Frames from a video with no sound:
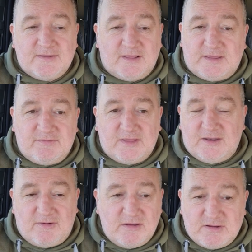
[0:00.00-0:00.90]
I'll give you
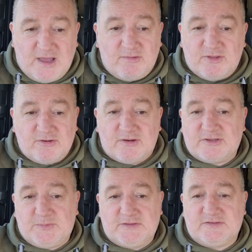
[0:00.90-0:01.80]
that right now. They're not
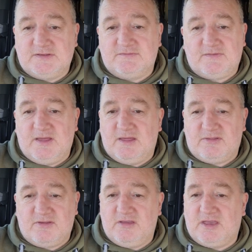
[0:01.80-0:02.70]
expensive. Uh,
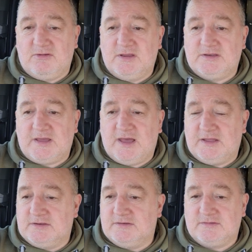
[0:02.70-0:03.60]
30 quid
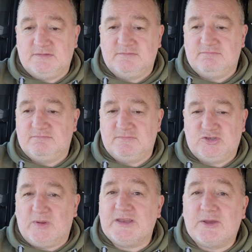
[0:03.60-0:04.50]
and
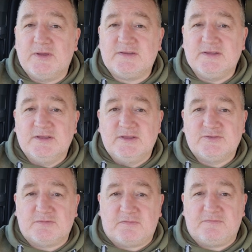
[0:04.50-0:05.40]
20 quid.
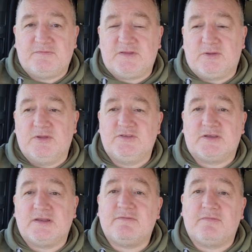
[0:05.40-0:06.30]
So for 50 quid, you
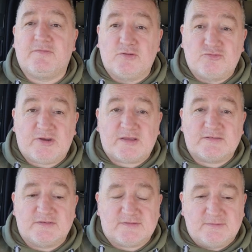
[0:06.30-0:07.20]
can have a full tracker
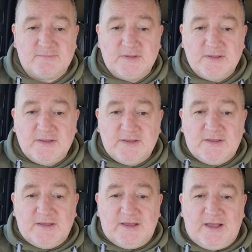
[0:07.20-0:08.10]
system.
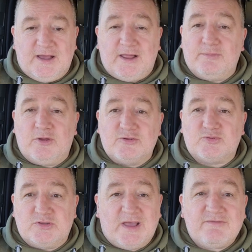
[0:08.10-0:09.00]
And I'll be
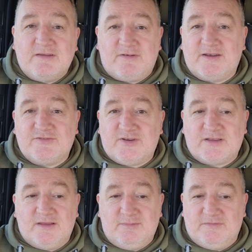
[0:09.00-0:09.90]
honest with you, I've never had a
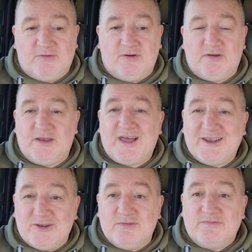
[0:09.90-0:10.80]
tracker before, and
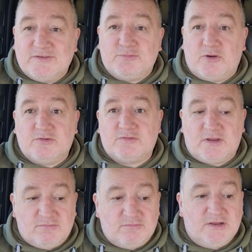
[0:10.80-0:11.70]
I love this product.
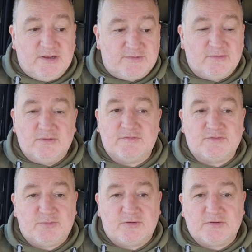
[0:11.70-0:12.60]
I really do love
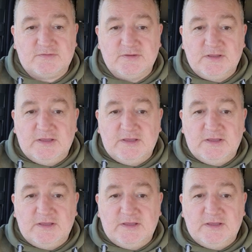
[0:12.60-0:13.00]
this product.